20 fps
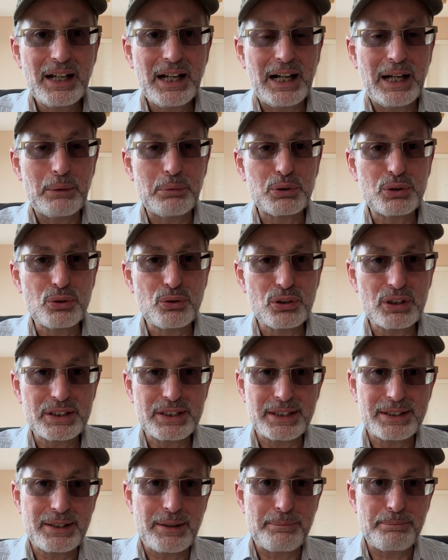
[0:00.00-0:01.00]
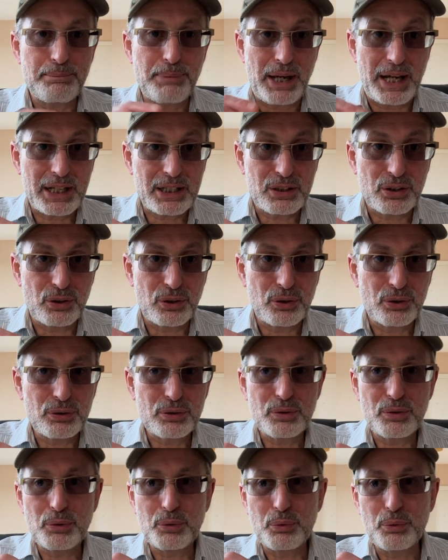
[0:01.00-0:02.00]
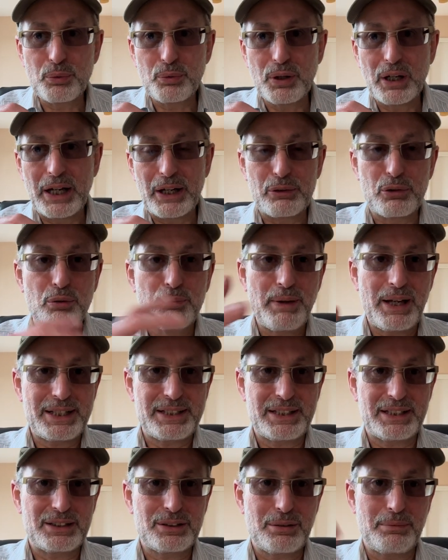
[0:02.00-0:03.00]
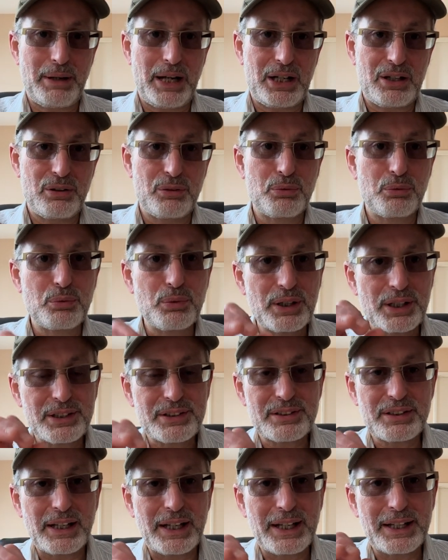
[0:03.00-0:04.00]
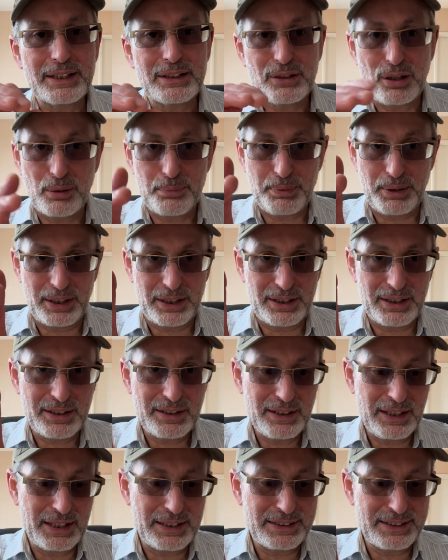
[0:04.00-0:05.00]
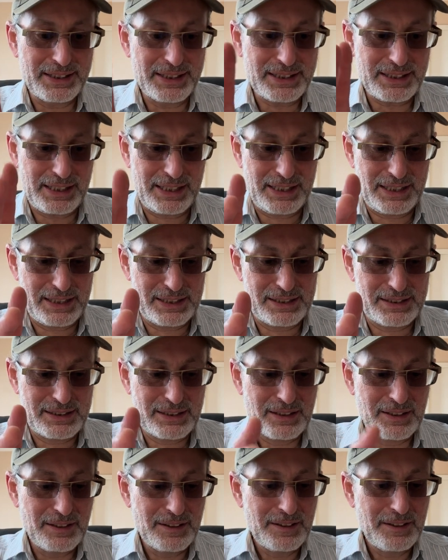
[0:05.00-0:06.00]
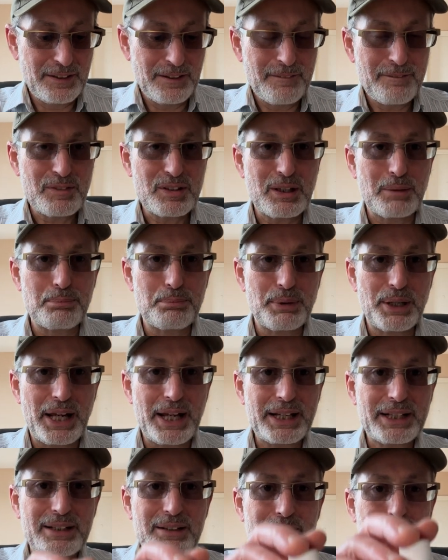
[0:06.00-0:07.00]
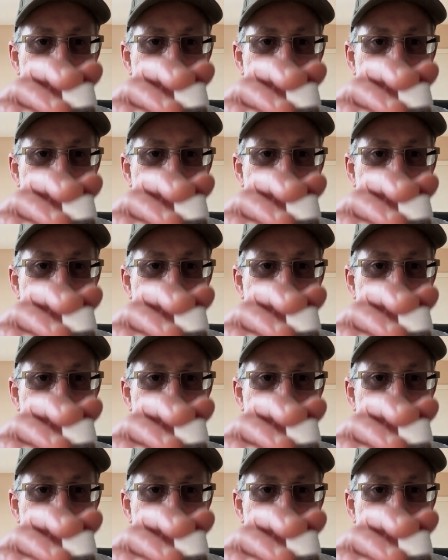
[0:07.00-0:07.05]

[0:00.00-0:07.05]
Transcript: I would call it a tobacco, aromatic tobacco with a topping. And this is the Black